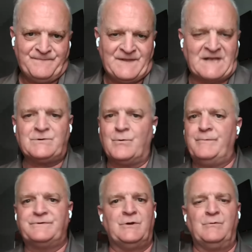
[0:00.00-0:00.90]
That's what we
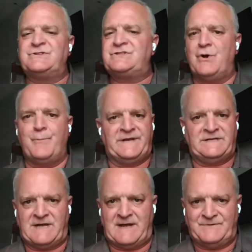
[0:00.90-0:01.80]
were told so many
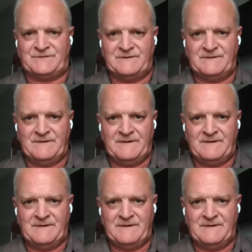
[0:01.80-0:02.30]
times.